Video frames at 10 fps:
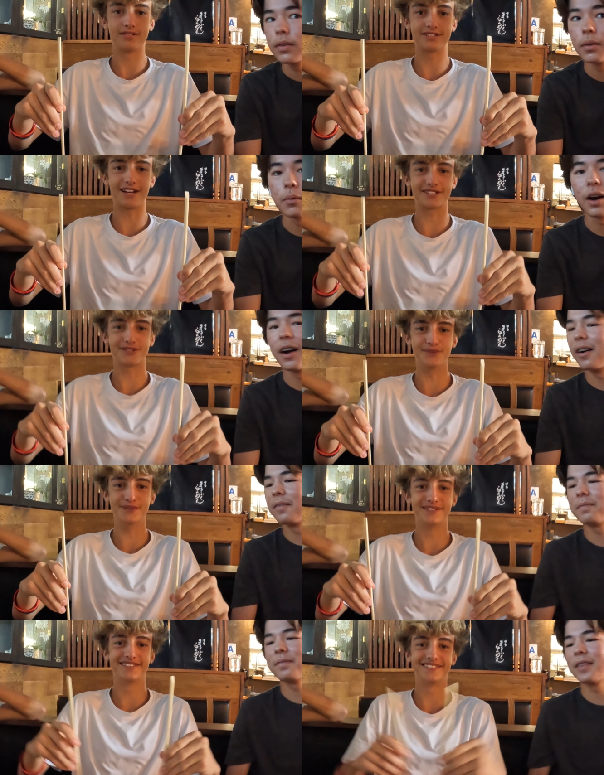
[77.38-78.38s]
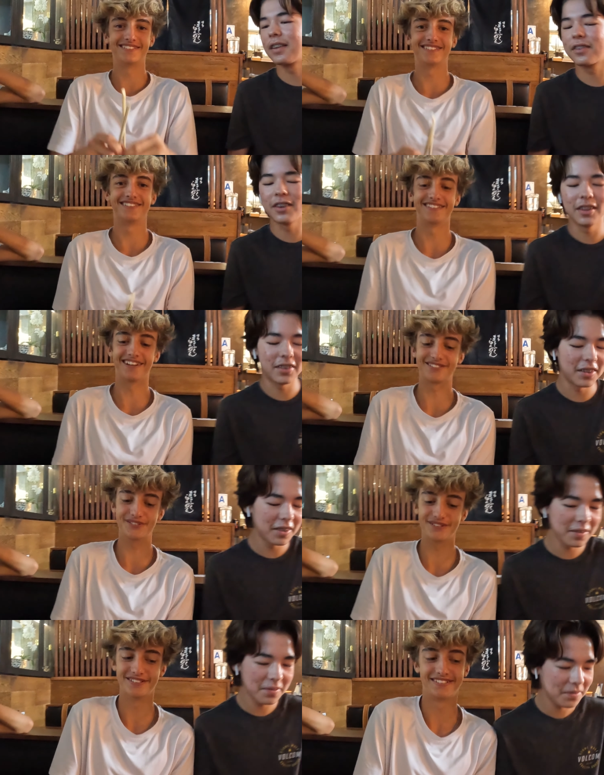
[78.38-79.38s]
Speaker 1: It's actually wow. cool. That's crazy. That's
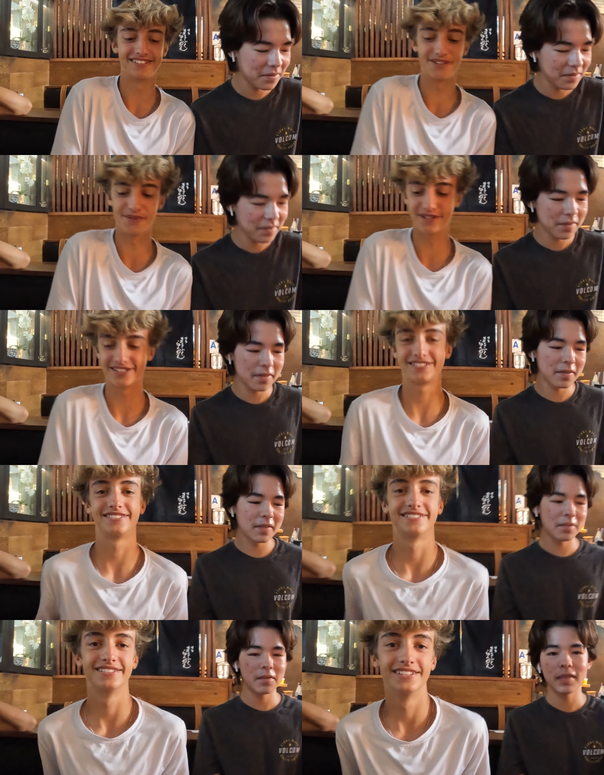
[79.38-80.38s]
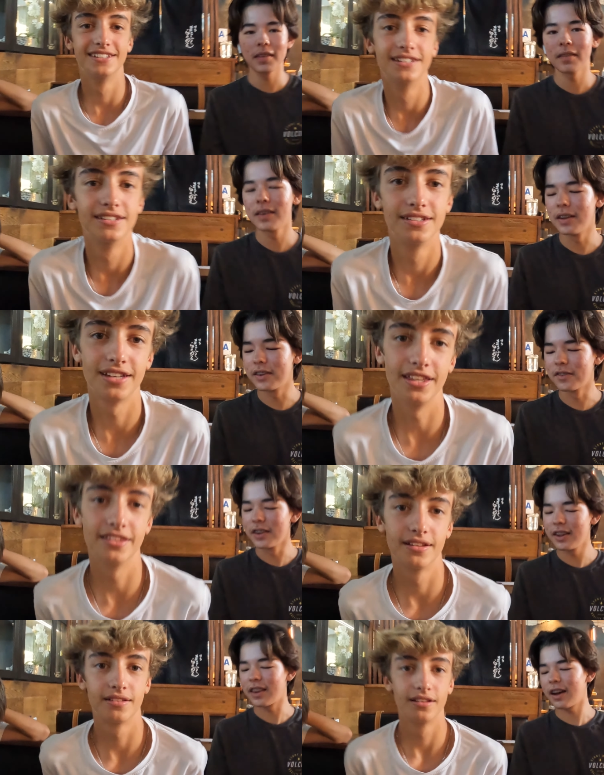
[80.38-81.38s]
what you, it works. Is it
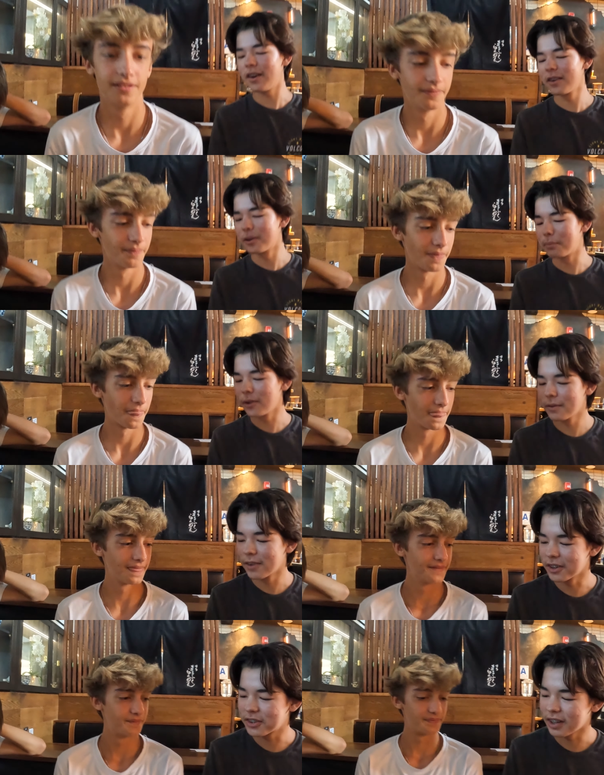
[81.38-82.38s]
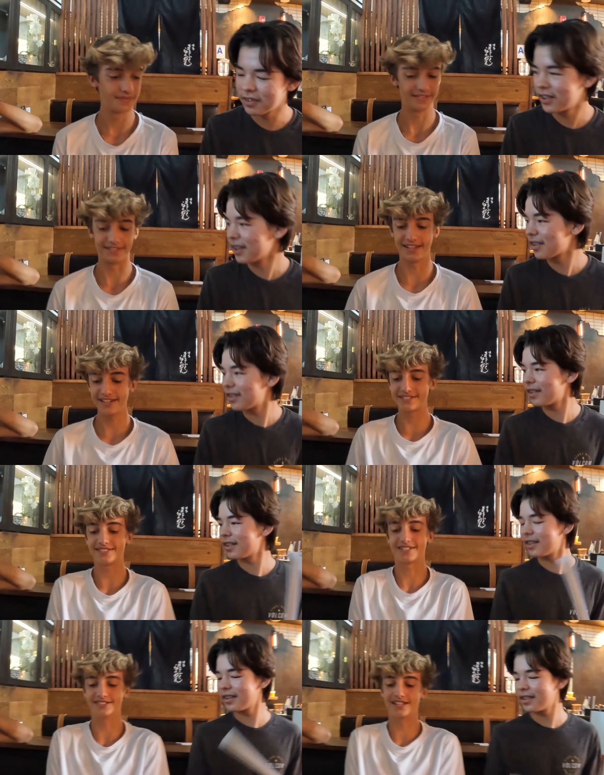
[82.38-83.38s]
really that hard to pull apart chopsticks? Yes,
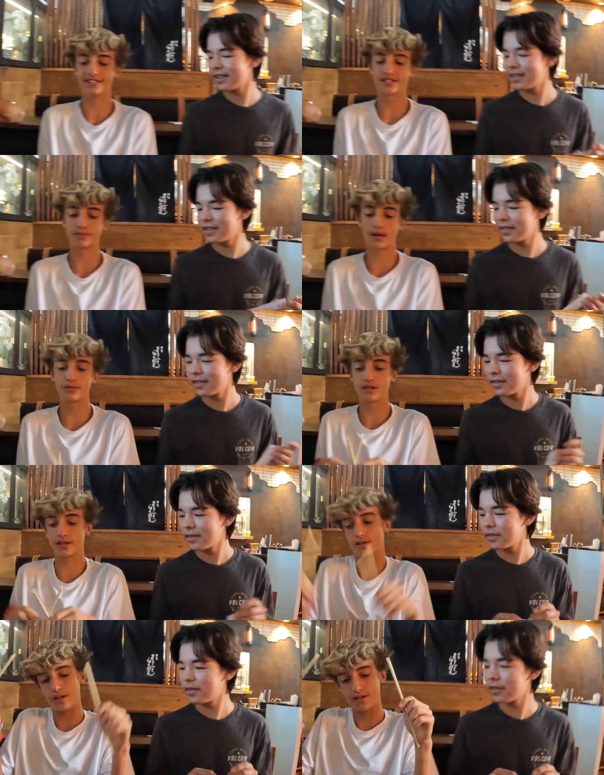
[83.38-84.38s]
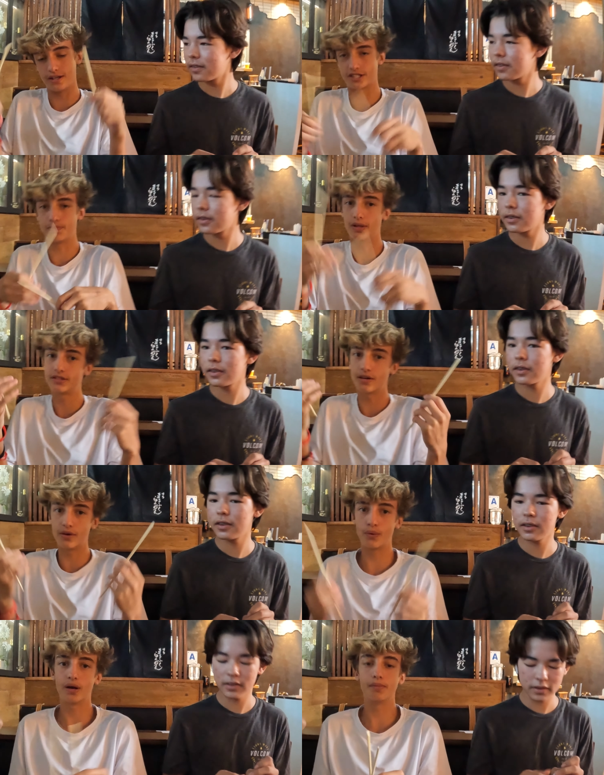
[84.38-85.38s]
because then sometimes they're like, and it splits
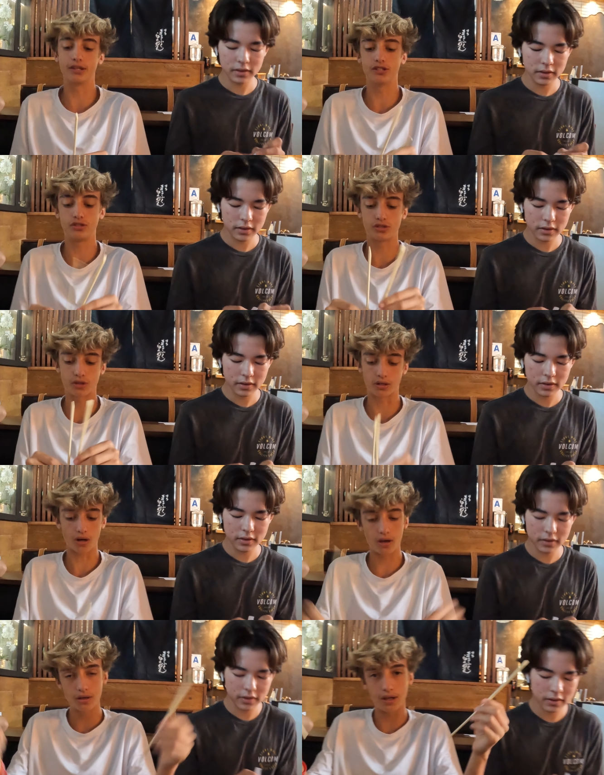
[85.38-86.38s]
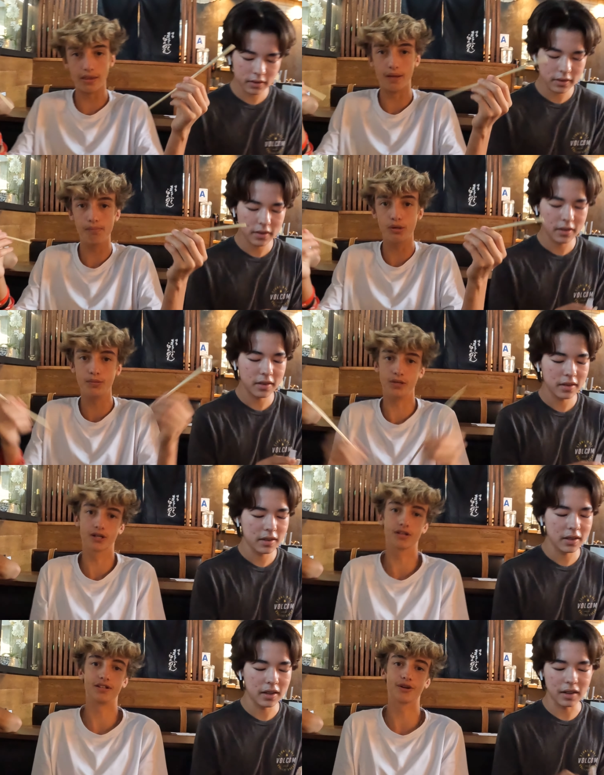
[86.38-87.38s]
everywhere, but this is just like, and then boom,
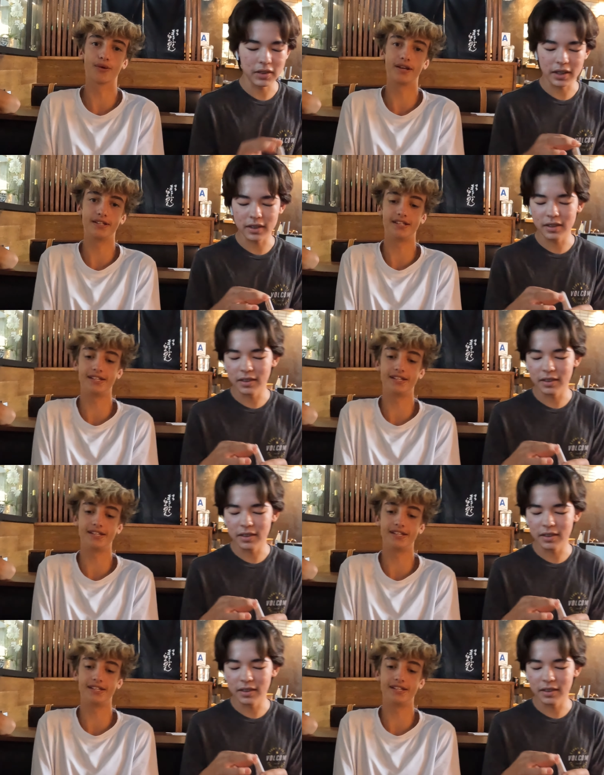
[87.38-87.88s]
you're you're ready to